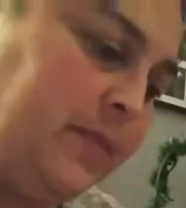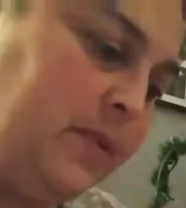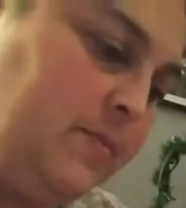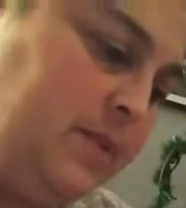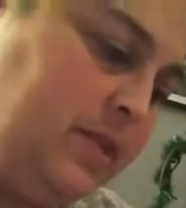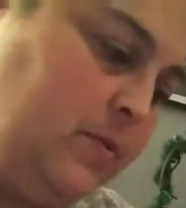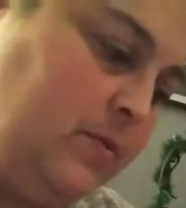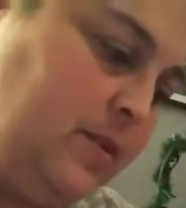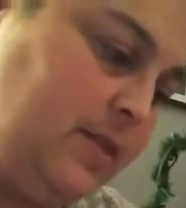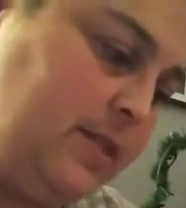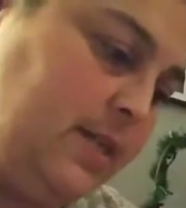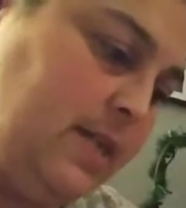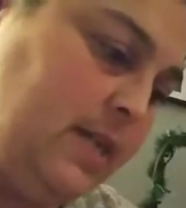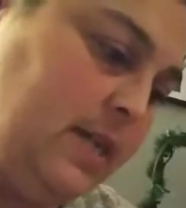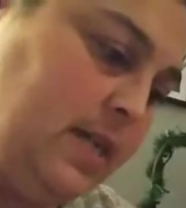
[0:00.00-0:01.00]
Let me see what
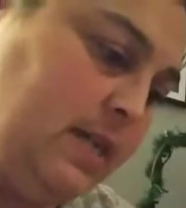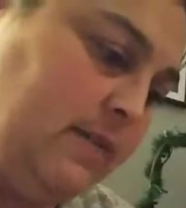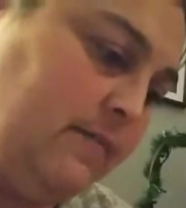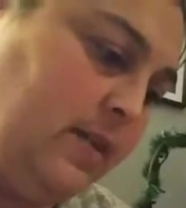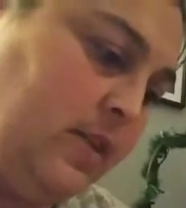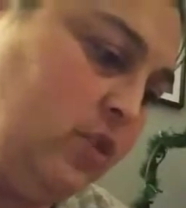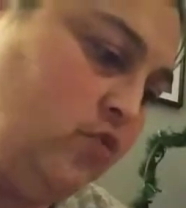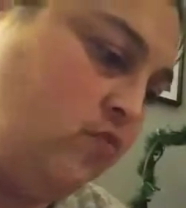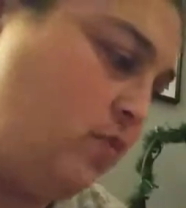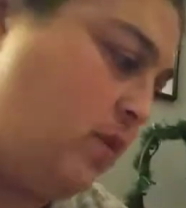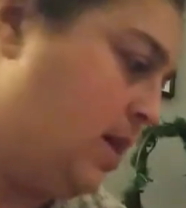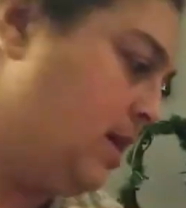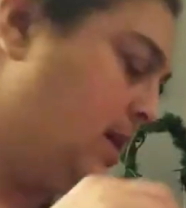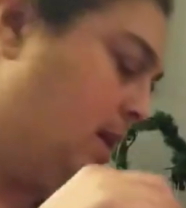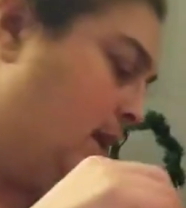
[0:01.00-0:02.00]
else I have.
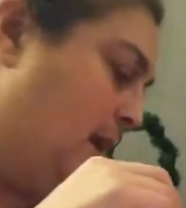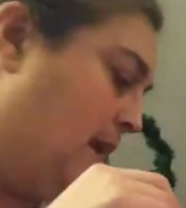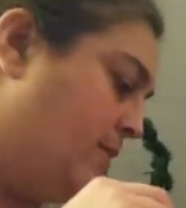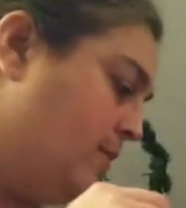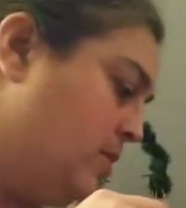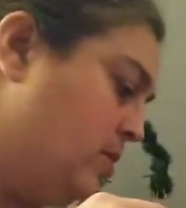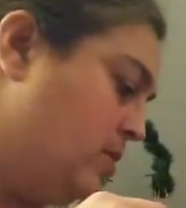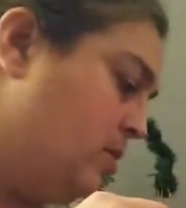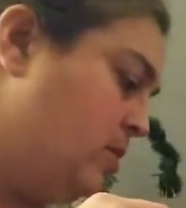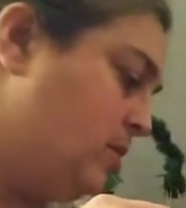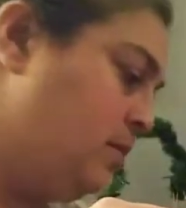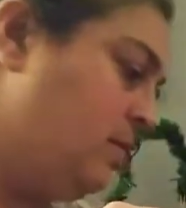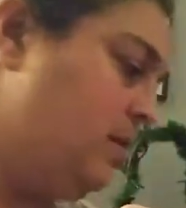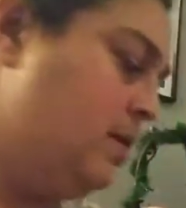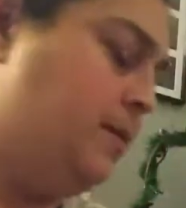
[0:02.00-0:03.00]
Dried
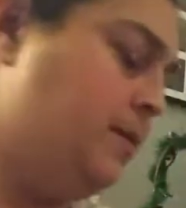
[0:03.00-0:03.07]
lavender.